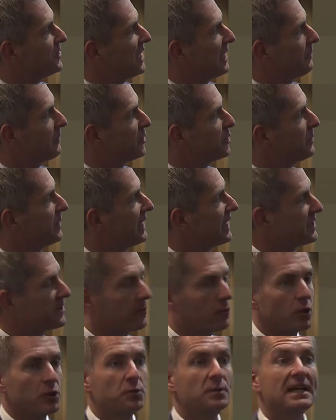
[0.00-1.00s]
chambers, because of
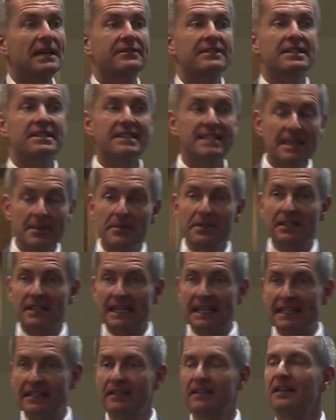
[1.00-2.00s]
course we have to
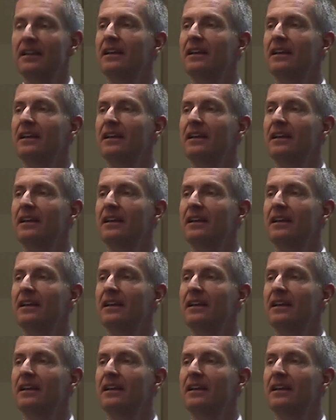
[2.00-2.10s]
simulate